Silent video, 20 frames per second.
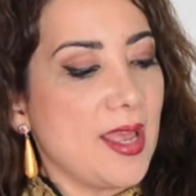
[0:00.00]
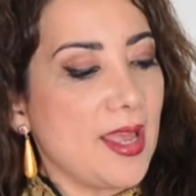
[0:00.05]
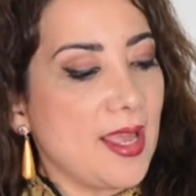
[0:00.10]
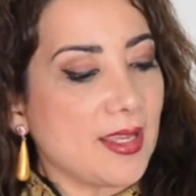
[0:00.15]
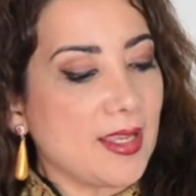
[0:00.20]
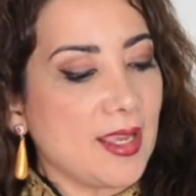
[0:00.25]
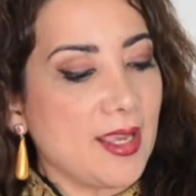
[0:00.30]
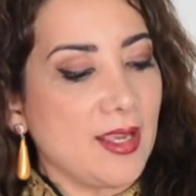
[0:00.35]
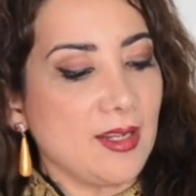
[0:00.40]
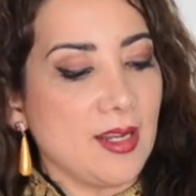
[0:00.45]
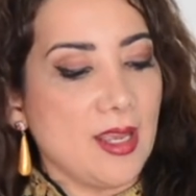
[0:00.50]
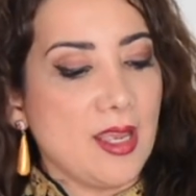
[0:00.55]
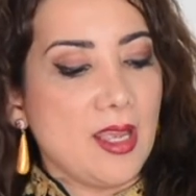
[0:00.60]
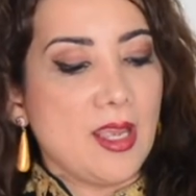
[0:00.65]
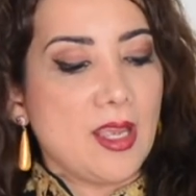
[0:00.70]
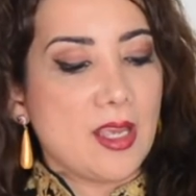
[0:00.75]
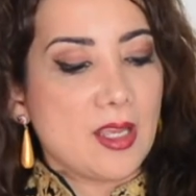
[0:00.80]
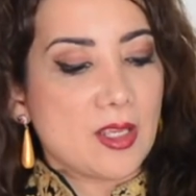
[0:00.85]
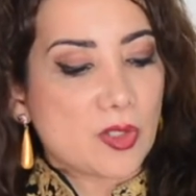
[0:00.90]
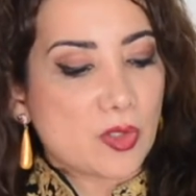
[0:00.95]
again,
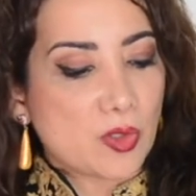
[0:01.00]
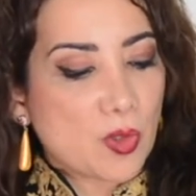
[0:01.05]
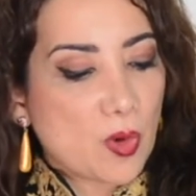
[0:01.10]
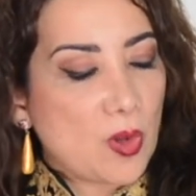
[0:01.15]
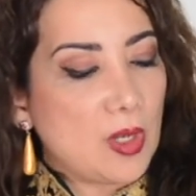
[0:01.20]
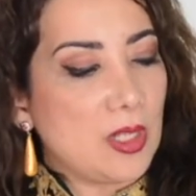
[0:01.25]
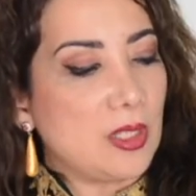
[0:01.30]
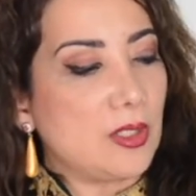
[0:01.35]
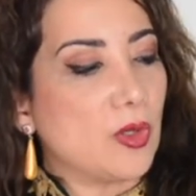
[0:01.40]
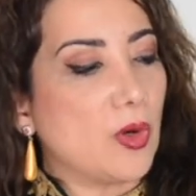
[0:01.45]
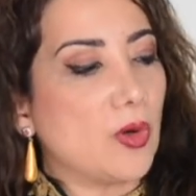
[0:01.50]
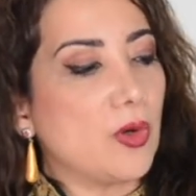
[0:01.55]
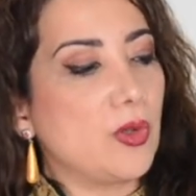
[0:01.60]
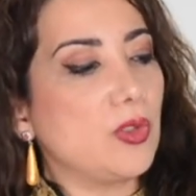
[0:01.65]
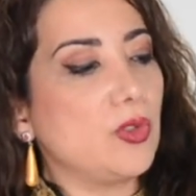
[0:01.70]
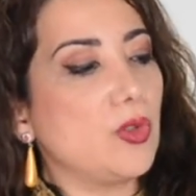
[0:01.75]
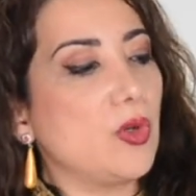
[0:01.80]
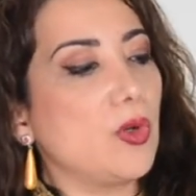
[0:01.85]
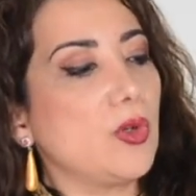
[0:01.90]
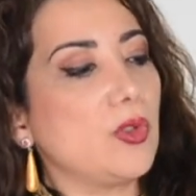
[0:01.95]
sol do
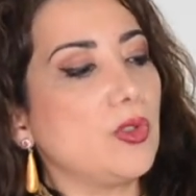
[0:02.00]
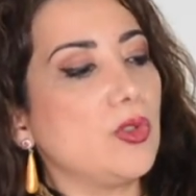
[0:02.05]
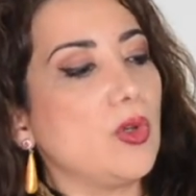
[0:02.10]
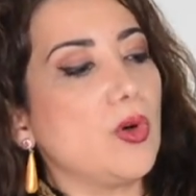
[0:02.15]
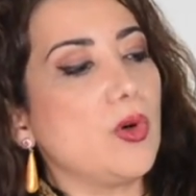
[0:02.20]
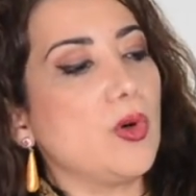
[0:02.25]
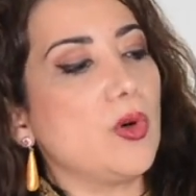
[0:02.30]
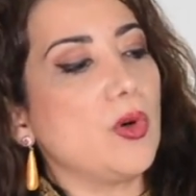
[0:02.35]
do do